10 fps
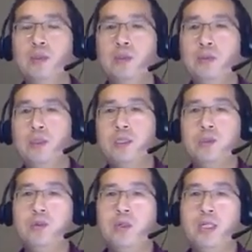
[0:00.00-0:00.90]
the
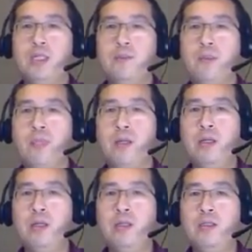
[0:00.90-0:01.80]
aspects
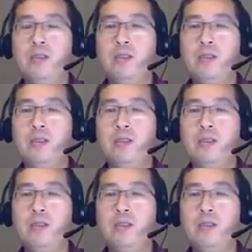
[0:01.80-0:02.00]
of an